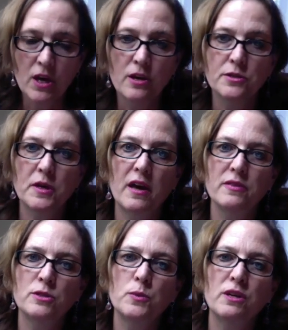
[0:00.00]
So again,
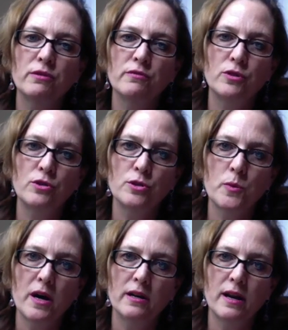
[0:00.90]
this week, review your
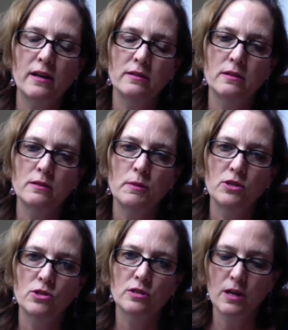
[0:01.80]
SWOT analysis, make
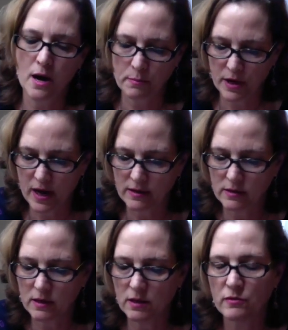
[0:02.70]
sure it's
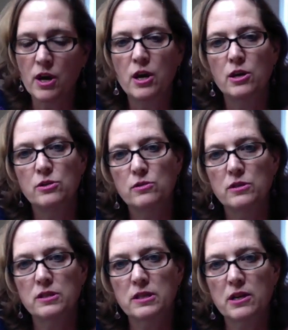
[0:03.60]
comprehensive, do the
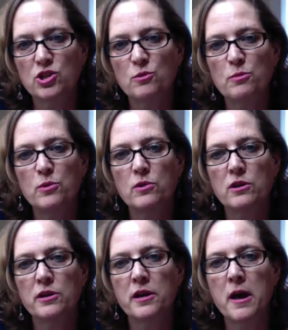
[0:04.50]
discussion
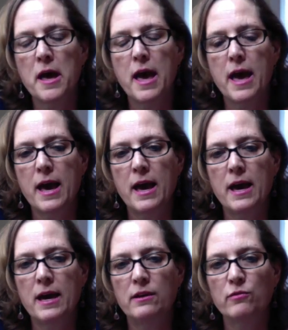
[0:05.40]
board,
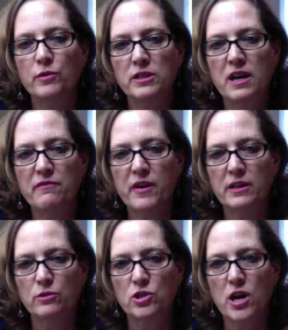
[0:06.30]
and read that
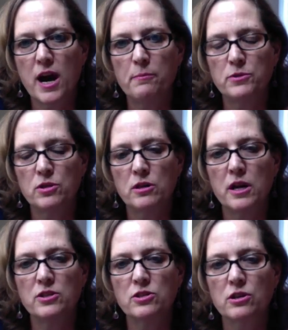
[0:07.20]
final chapter
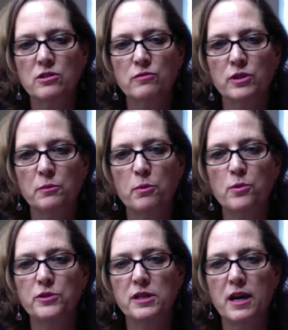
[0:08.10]
and start to really
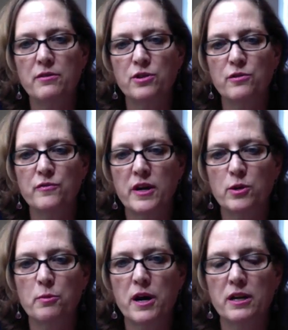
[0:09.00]
pull together your final
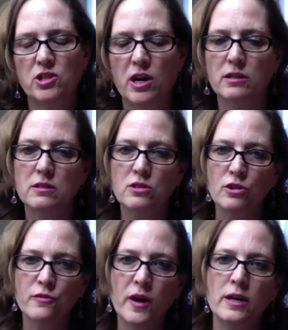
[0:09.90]
project. And so
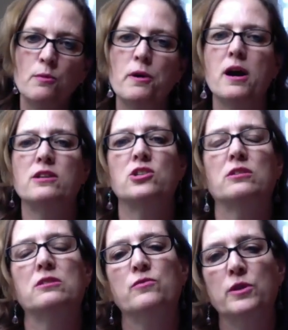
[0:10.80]
your final
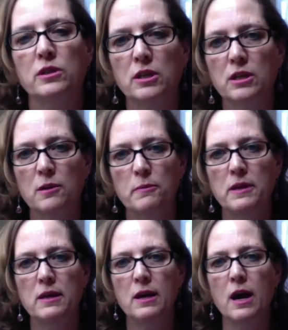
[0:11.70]
project is really going to
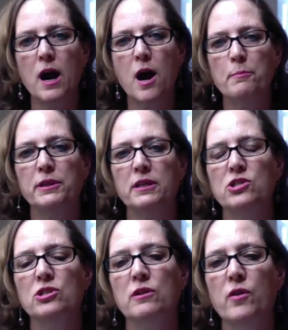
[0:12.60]
be a
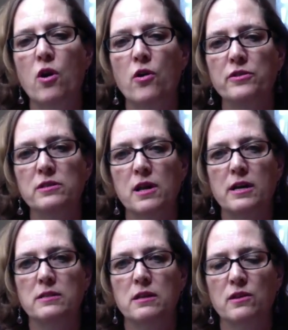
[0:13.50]
compilation of all the
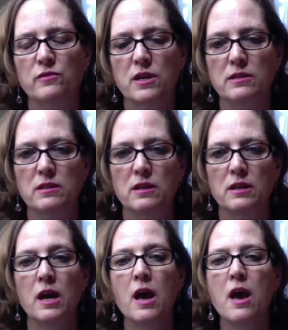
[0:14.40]
slides that you've sent
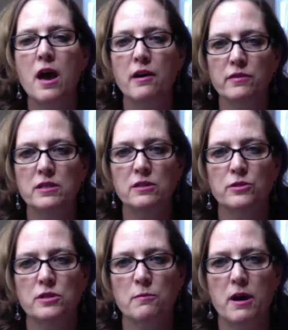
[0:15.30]
in every
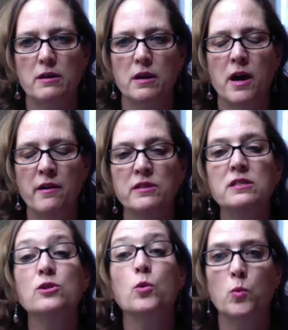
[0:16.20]

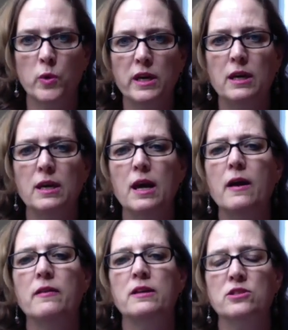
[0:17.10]
single week,
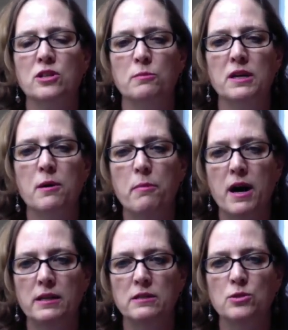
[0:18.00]
and it's going to be
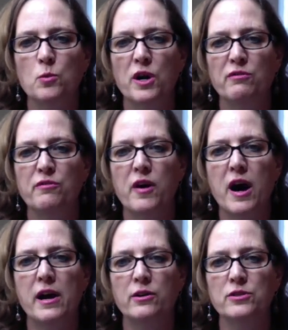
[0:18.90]
combined into one
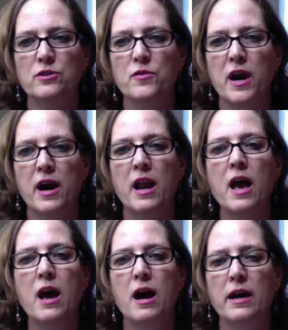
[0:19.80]
file so that
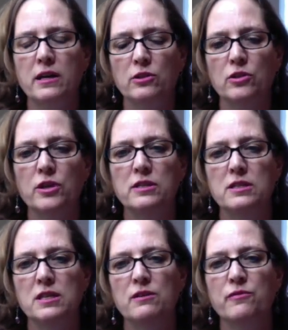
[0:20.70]
I can look and
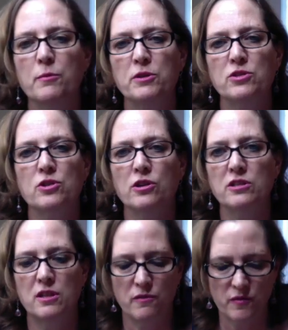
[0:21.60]
see from the start to
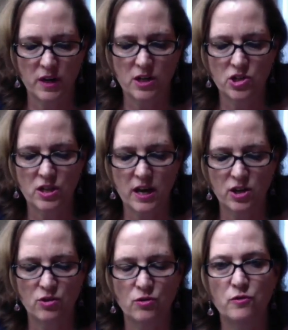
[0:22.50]
the finish that
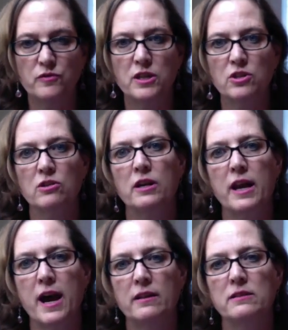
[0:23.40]
you've done your
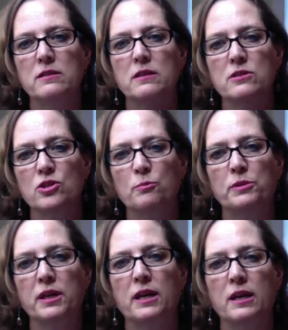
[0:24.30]
analysis, your
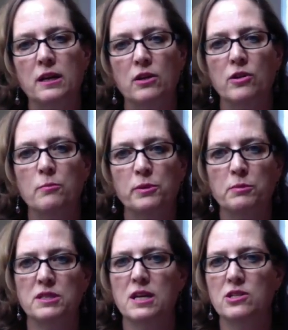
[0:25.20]
planning, your
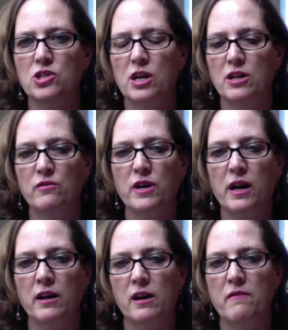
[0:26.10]
implementation, and you've got
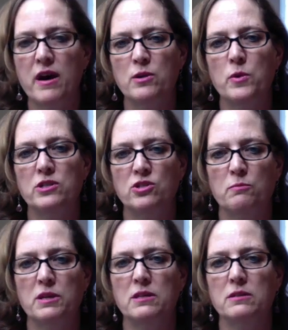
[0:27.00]
an evaluation
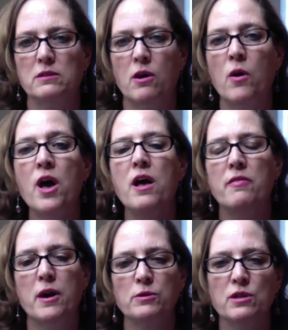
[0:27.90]
piece. So
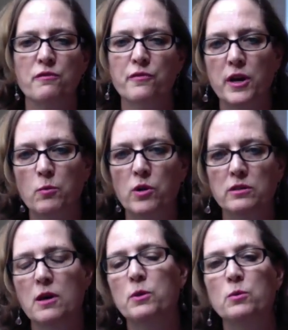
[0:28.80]
that was the framework
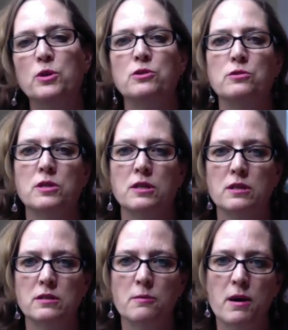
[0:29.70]
that we were using
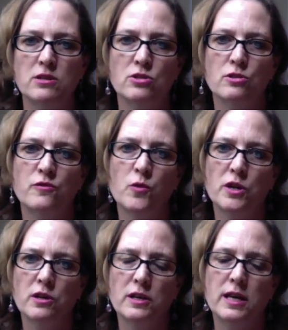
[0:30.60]
this semester for
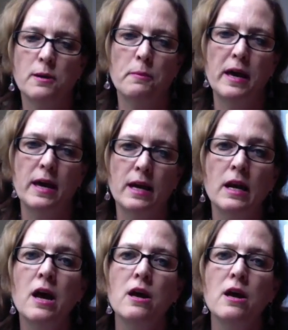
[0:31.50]
your campaign.